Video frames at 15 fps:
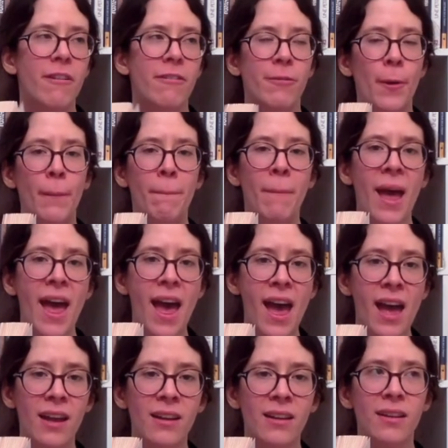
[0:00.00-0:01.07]
for a
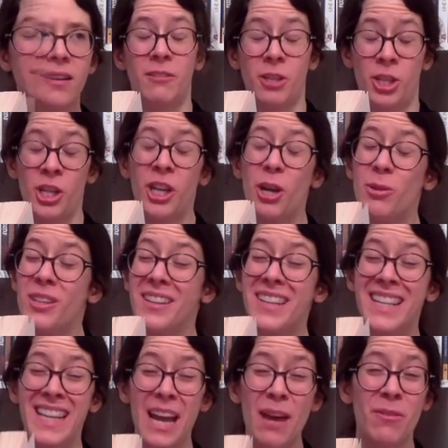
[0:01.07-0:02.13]
man. She goes in
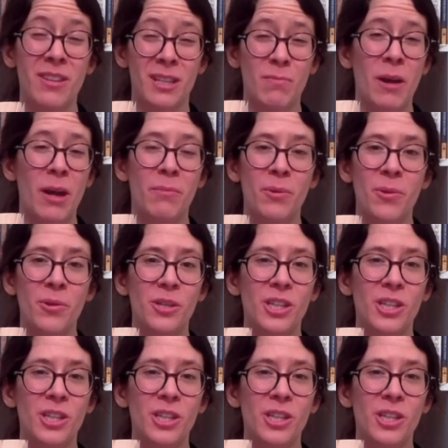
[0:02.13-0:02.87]
depth, is my point.